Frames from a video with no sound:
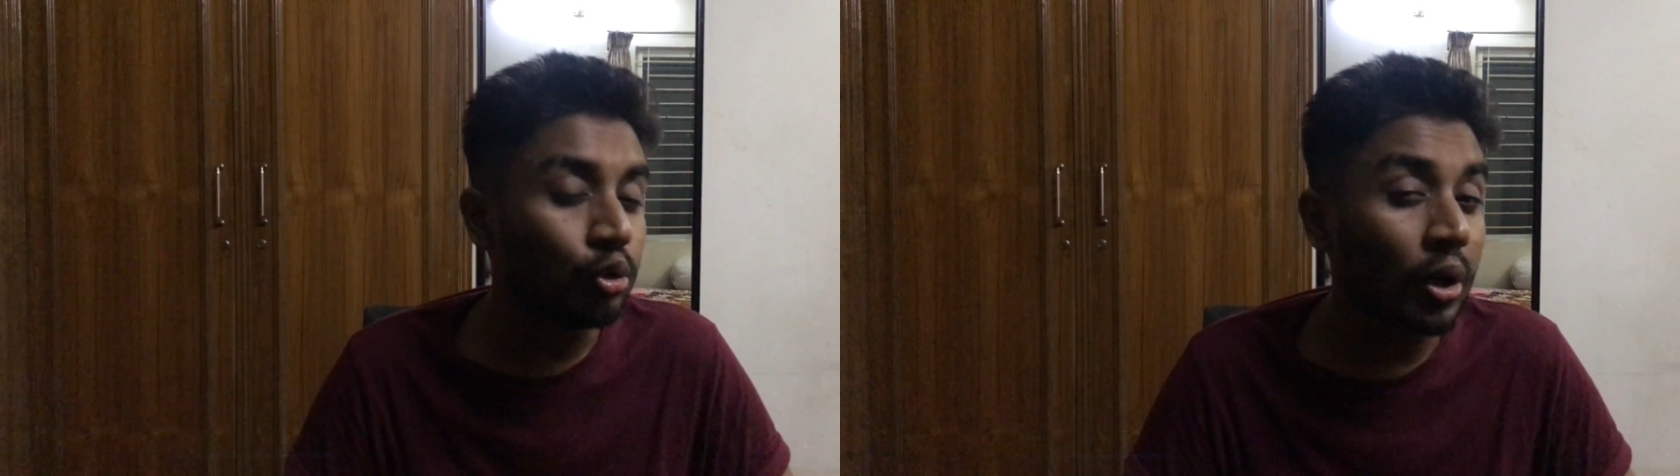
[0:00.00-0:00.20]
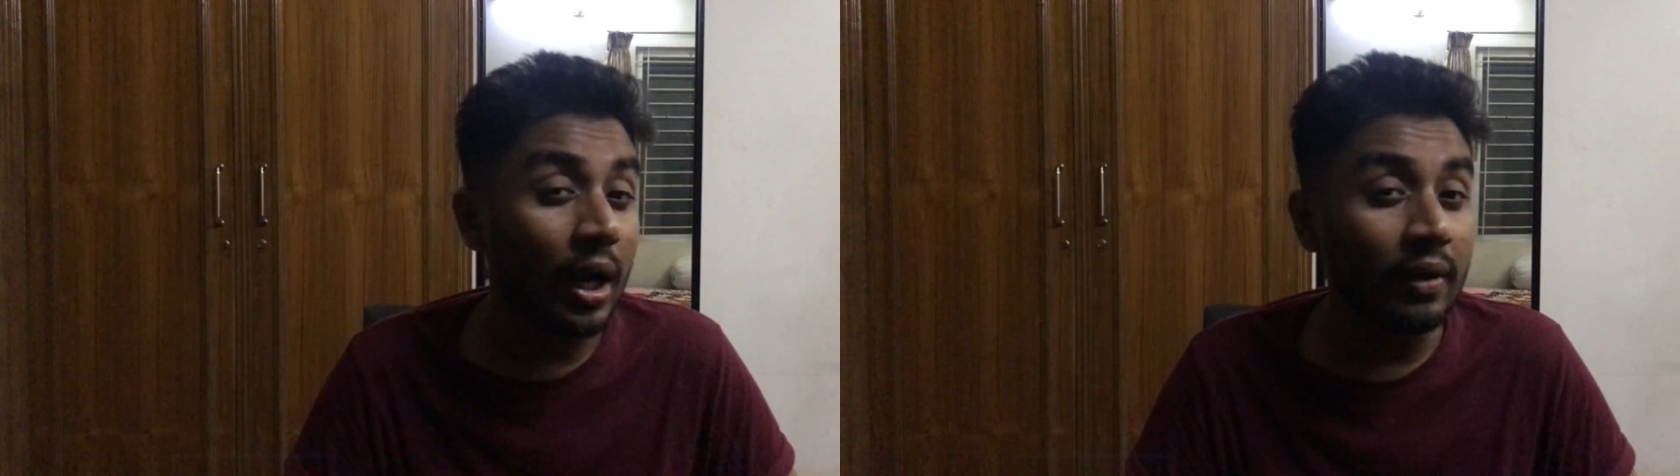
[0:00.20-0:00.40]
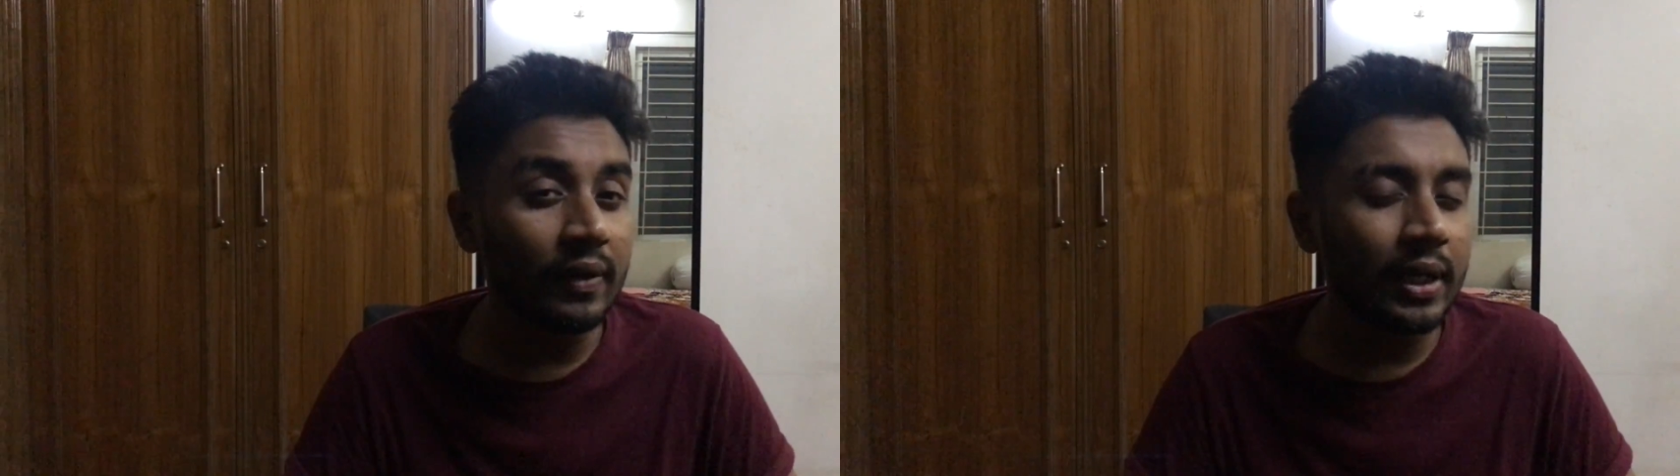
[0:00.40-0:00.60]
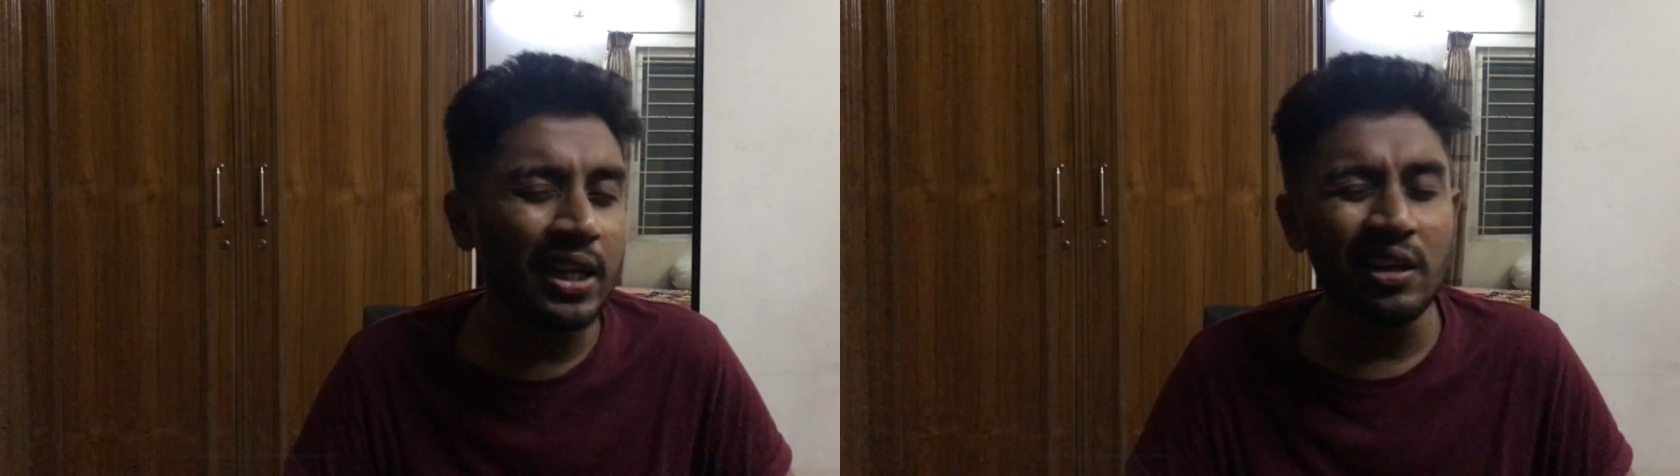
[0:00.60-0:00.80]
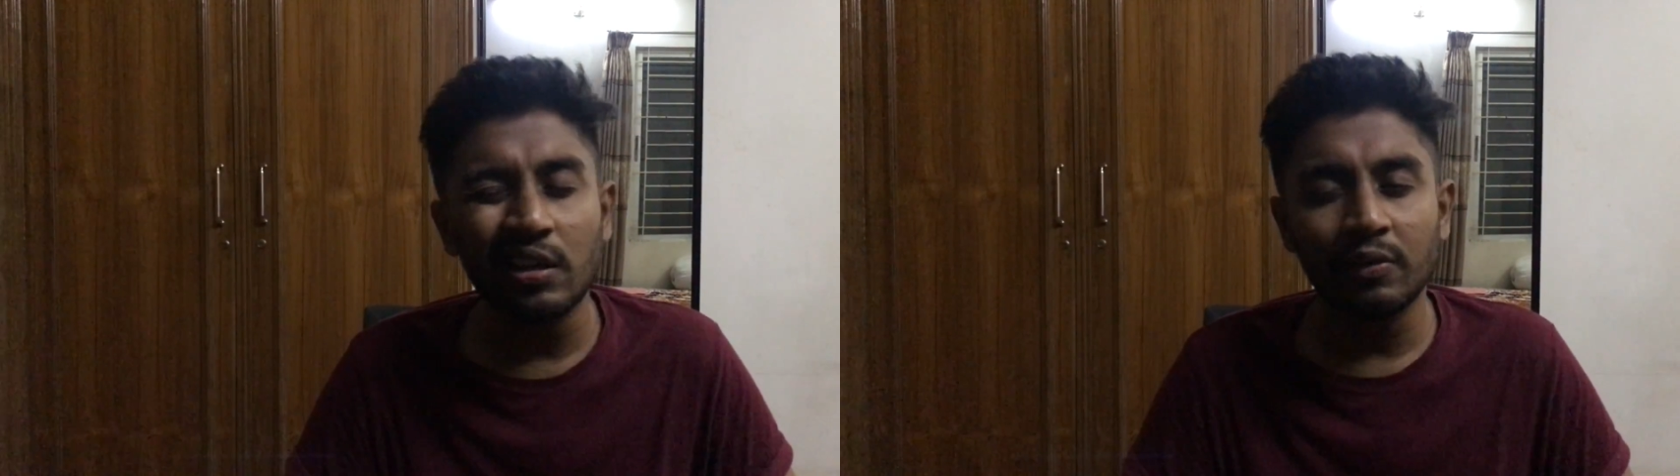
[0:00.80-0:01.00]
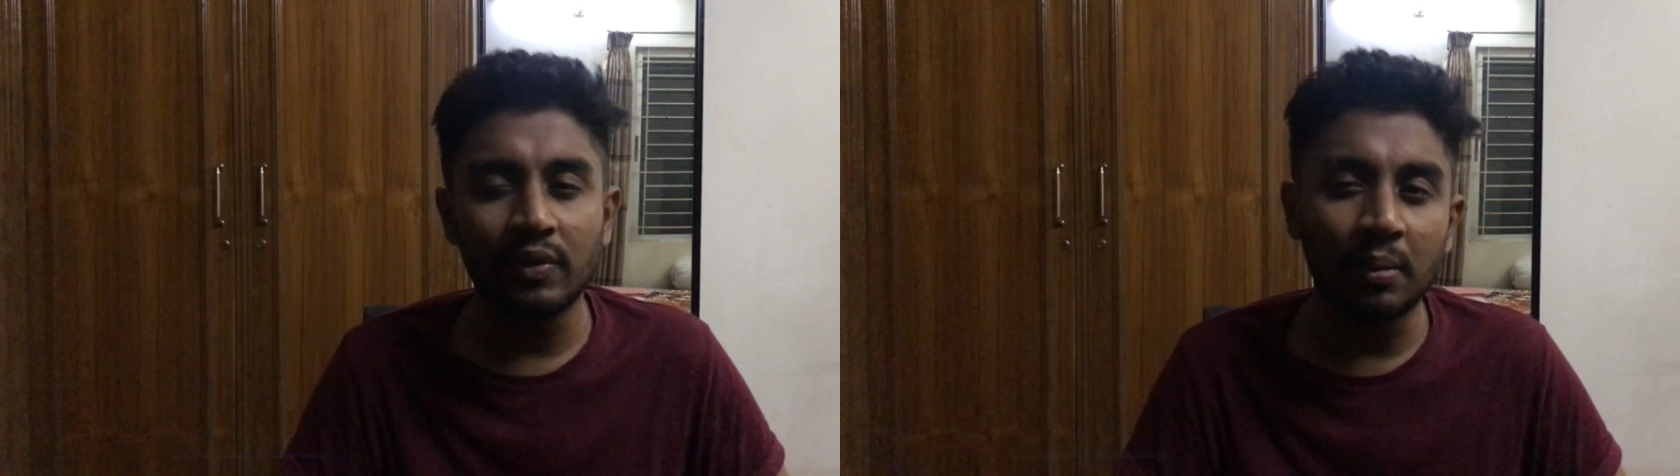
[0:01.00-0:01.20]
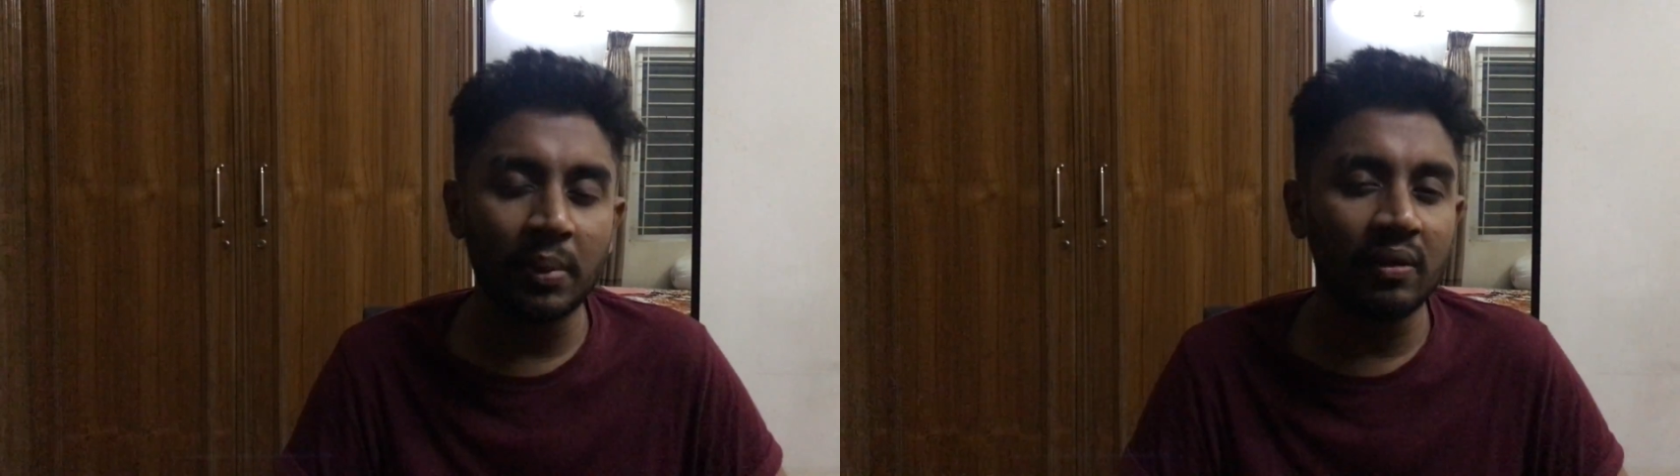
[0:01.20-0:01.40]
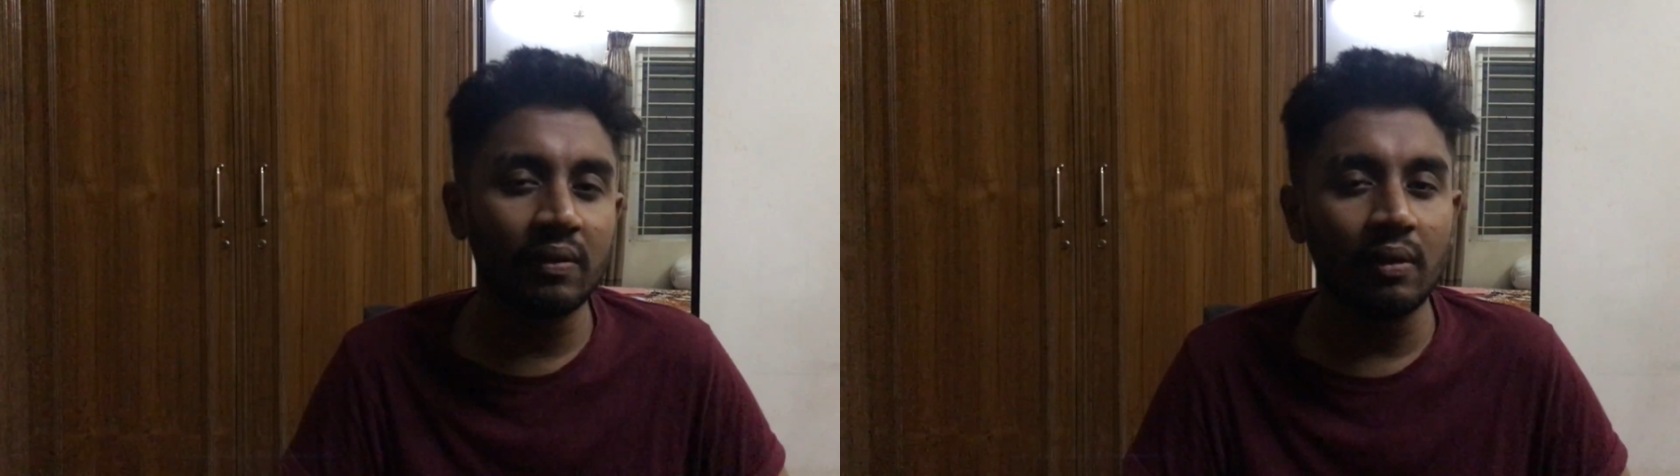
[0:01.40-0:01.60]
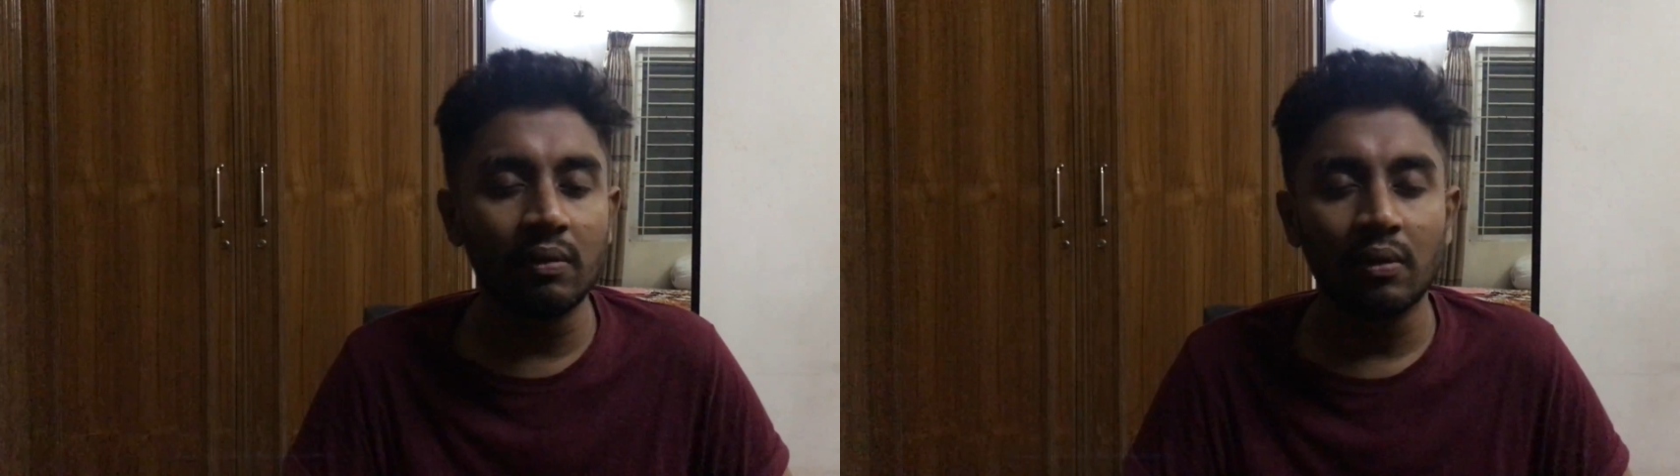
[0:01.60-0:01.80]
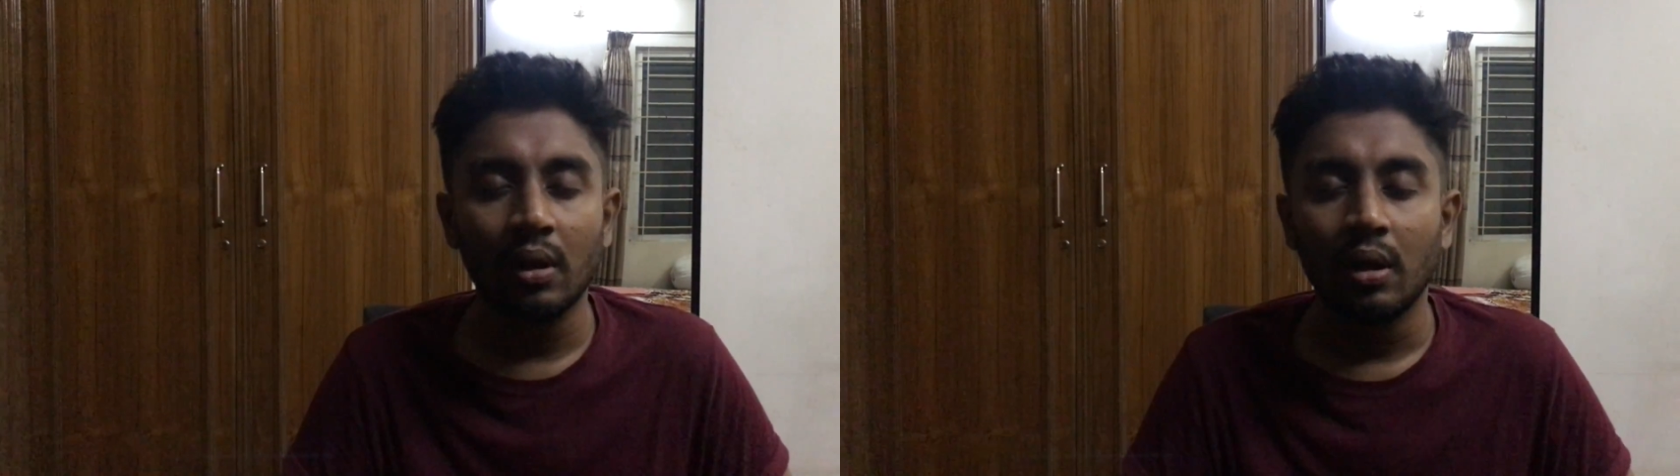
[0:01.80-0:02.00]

2 kind of ending, if that makes sense.